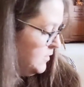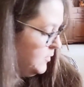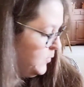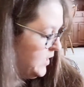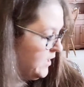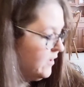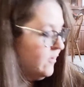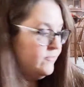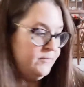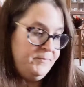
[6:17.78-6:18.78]
Then we
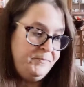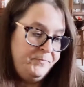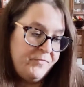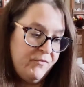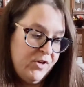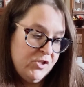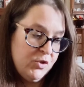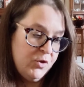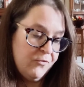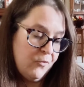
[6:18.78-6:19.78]
have
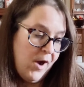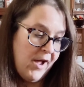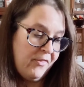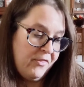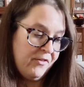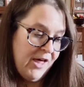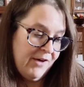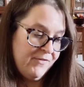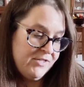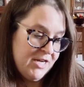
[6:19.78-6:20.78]
Vessel of Wrath, The
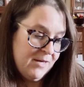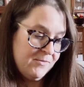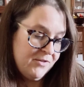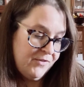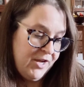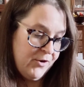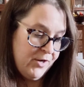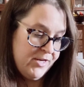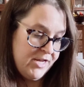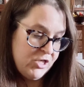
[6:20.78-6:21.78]
Life and Times of
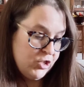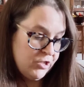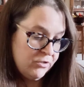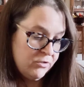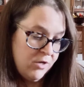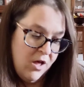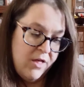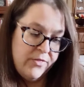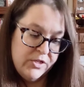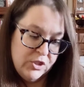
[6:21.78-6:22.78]
Carrie Nation,
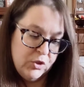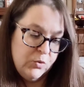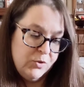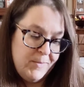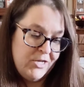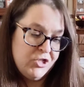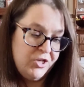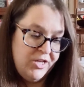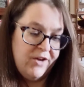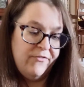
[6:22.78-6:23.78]
the
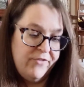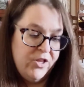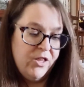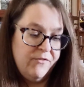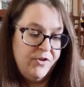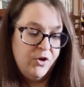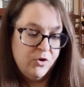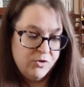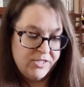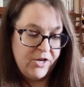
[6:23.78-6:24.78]
saloon-smashing yet fun-loving
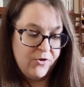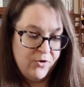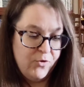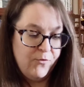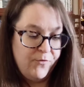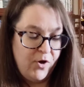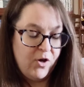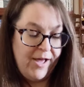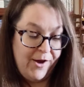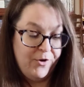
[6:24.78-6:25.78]
crusader who fought
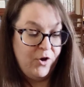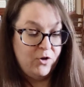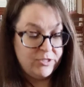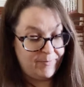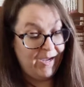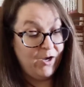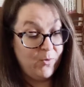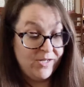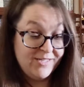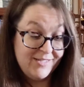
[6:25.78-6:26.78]
alcohol, tobacco,
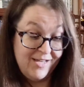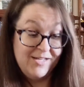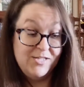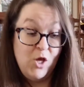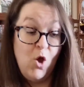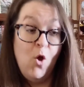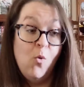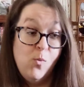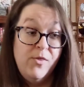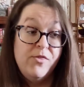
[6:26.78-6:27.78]
and sex
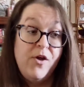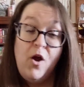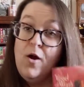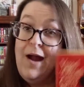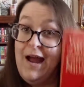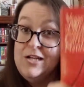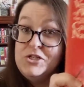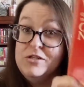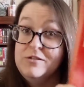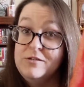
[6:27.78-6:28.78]
with her
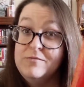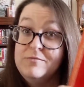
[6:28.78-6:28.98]
hatchet.